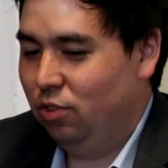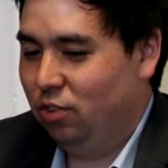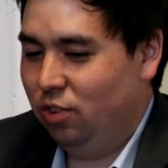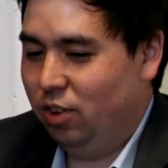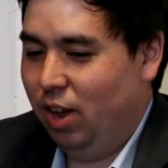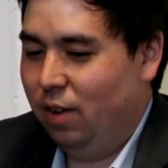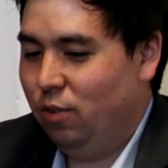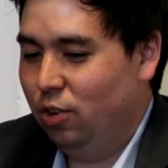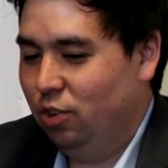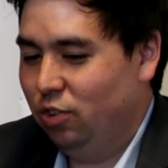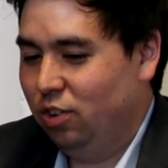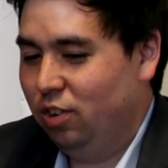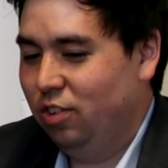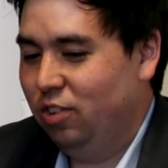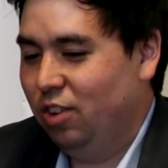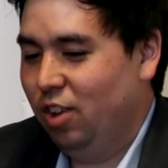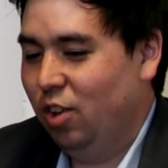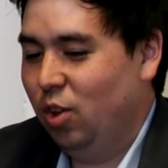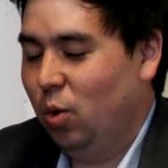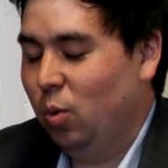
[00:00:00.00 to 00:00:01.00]
and staff are just going
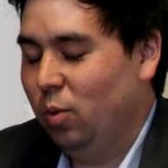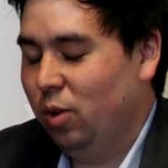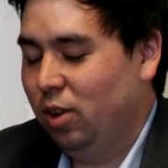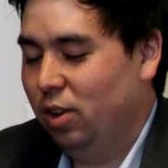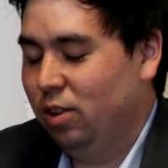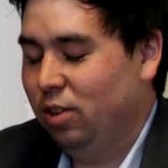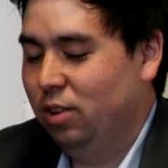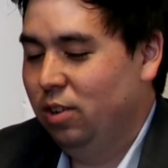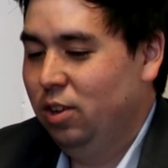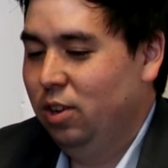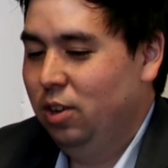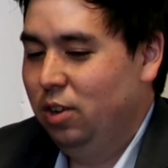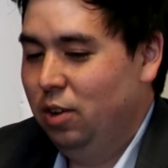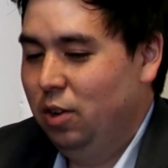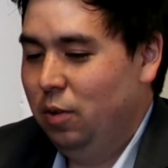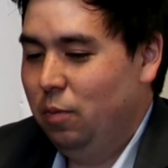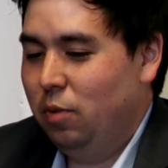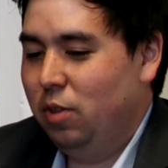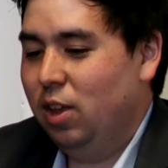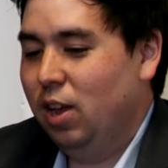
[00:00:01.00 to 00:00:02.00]
to tell you, well,
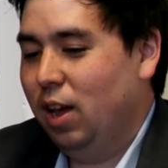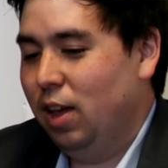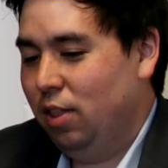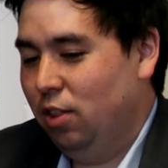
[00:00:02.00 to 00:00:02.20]
yeah,